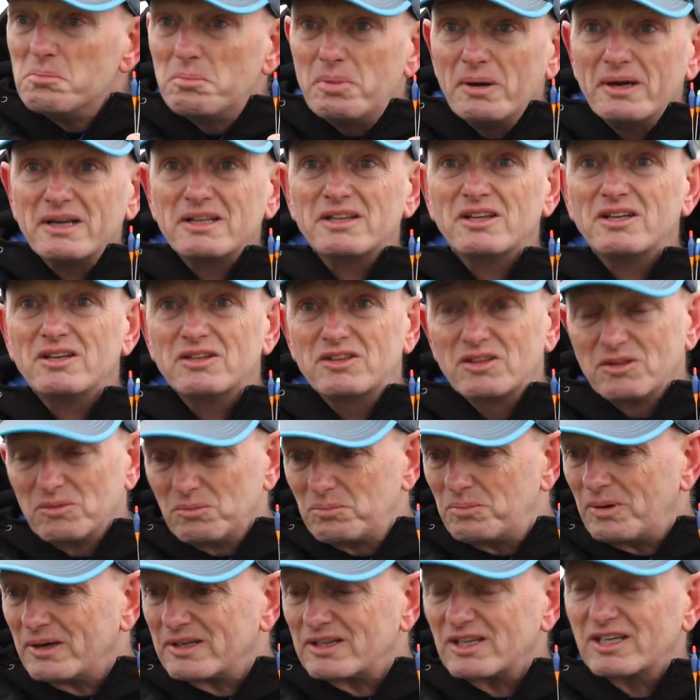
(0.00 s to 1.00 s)
pick
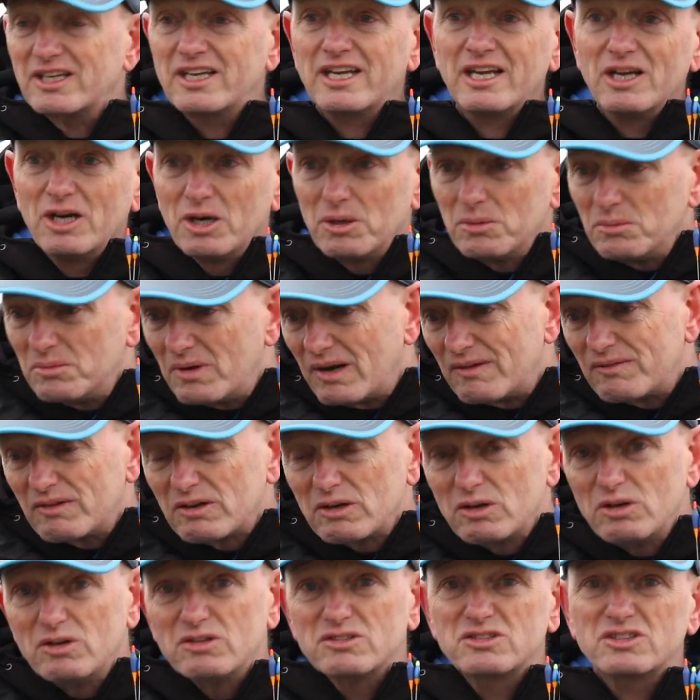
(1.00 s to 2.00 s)
the kit up and have
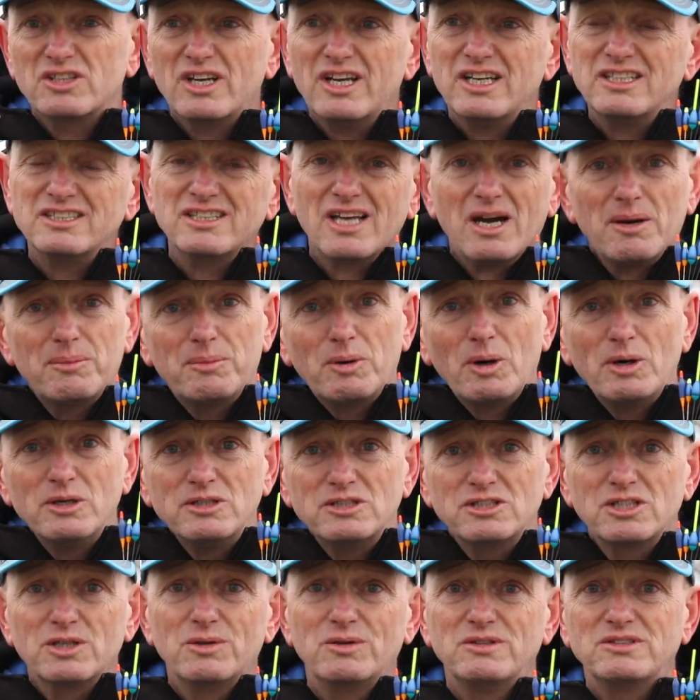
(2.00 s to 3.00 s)
a look, say, is that a
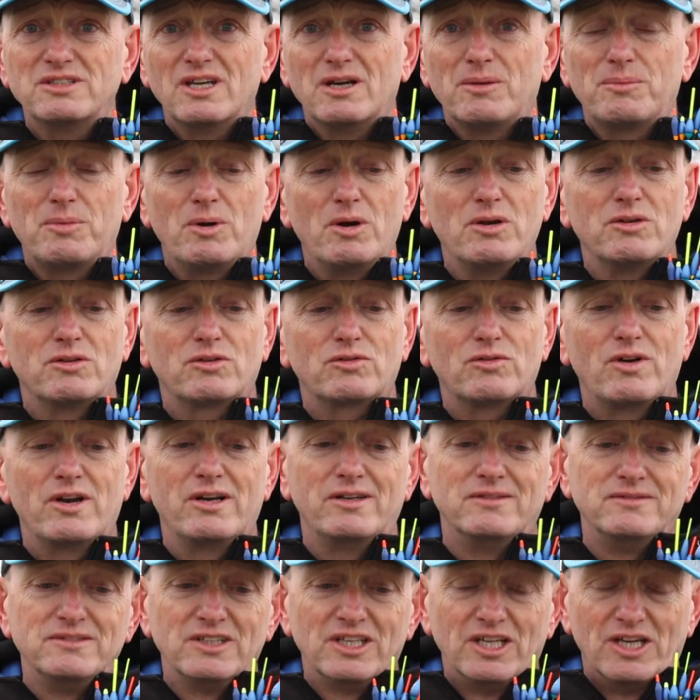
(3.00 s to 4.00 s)
0.2, is that a
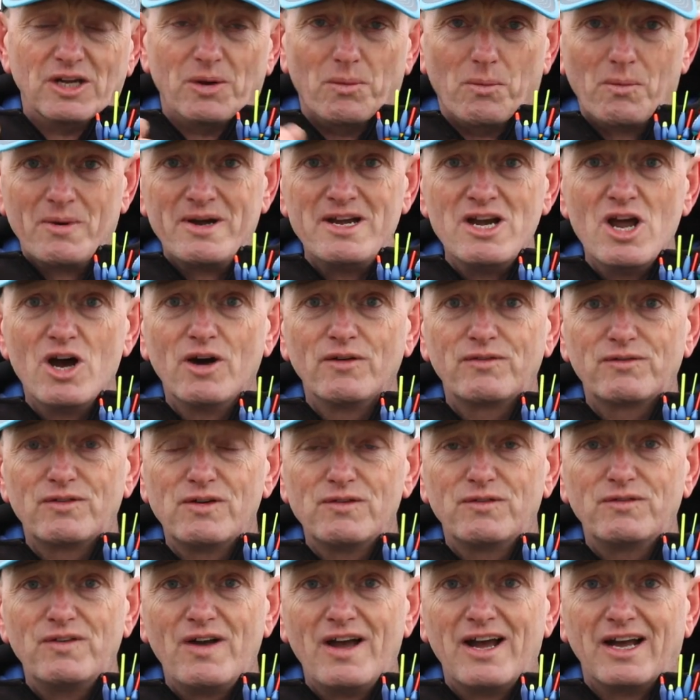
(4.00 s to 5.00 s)
0.3? We know
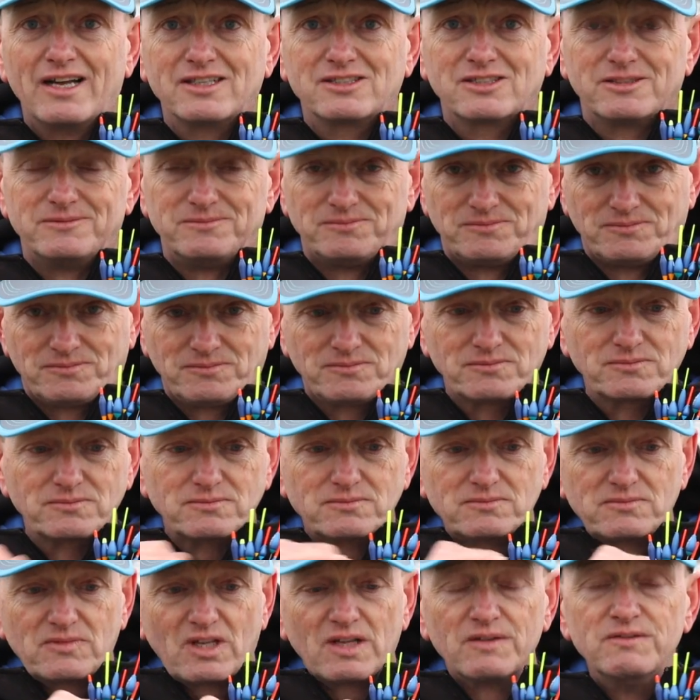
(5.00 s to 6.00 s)
for a fact
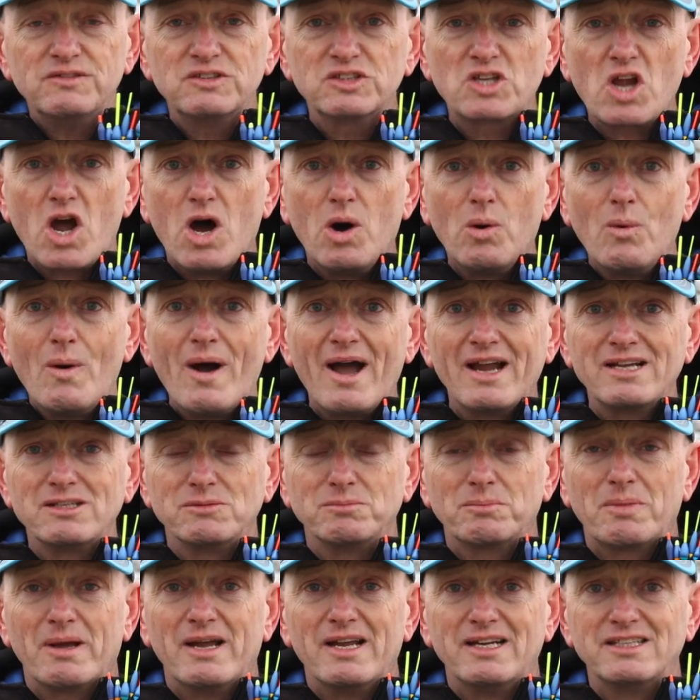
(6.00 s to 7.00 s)
it's got a
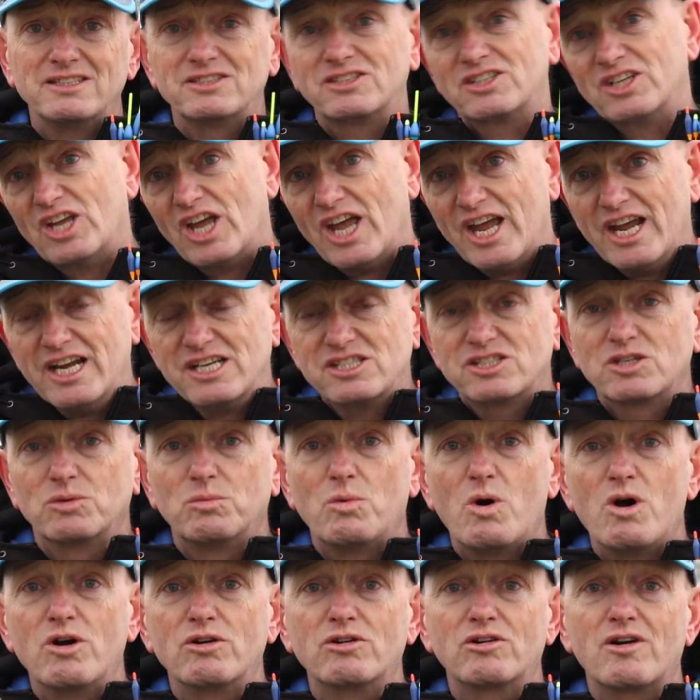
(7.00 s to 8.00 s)
white base, it's a
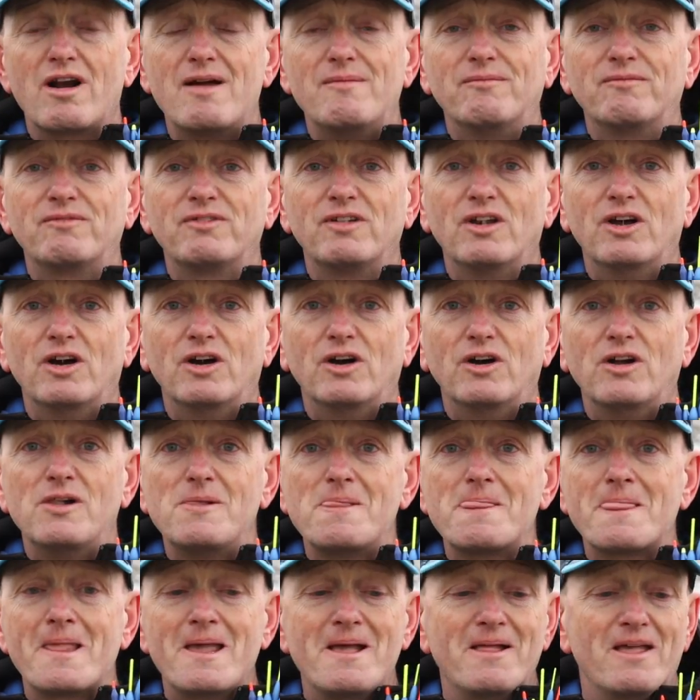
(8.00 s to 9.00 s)
1 gram float.
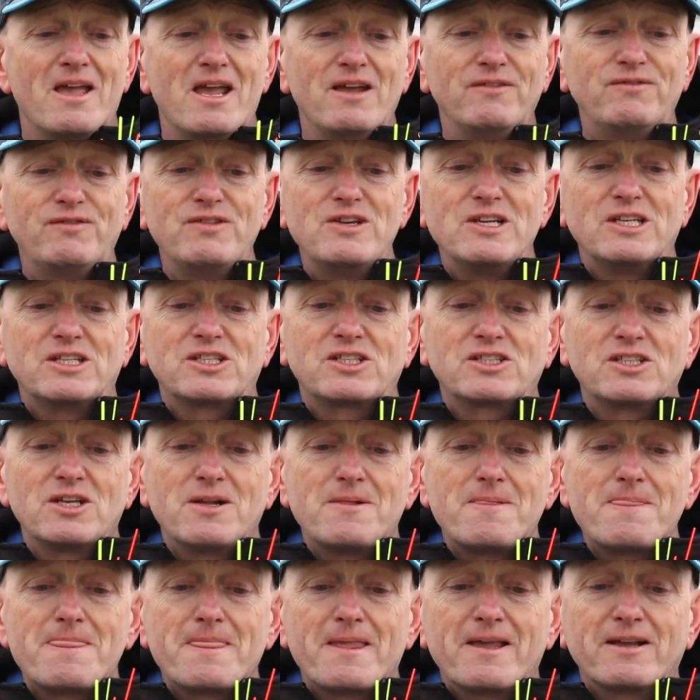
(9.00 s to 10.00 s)
If it's
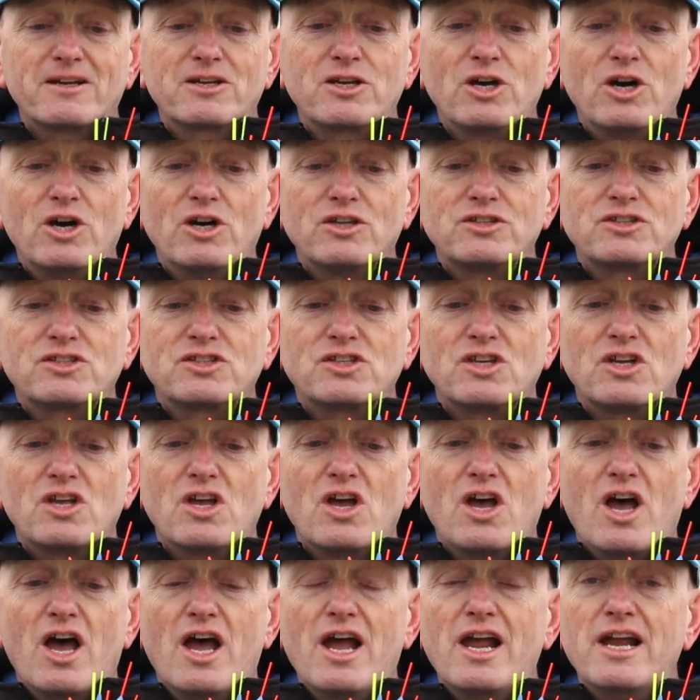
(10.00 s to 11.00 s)
got
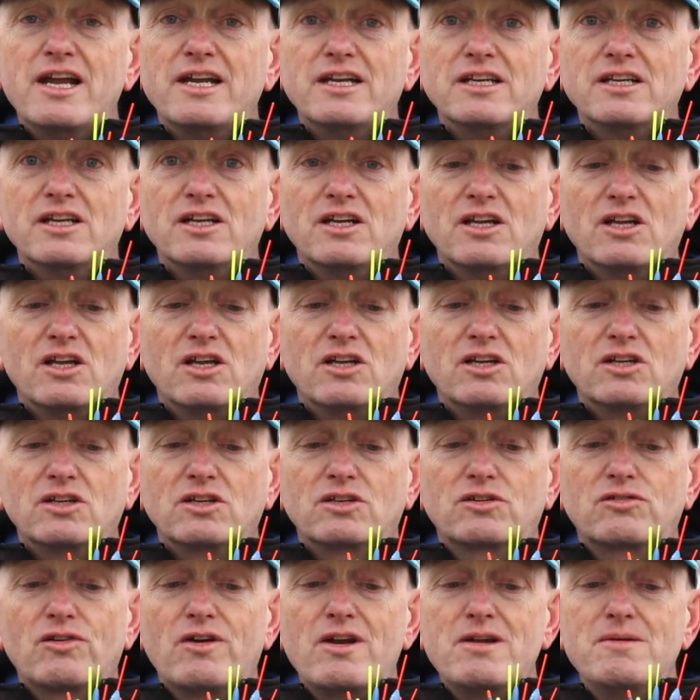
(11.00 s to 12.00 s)
a
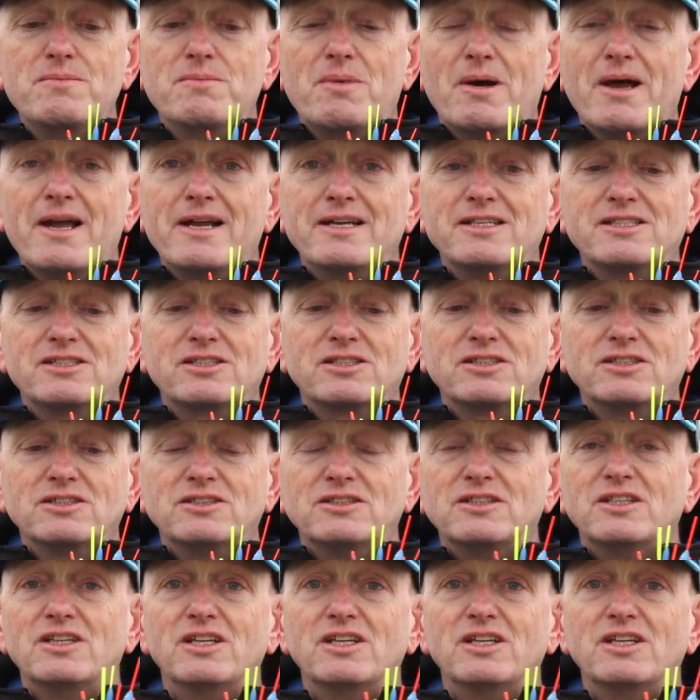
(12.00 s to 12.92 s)
green base,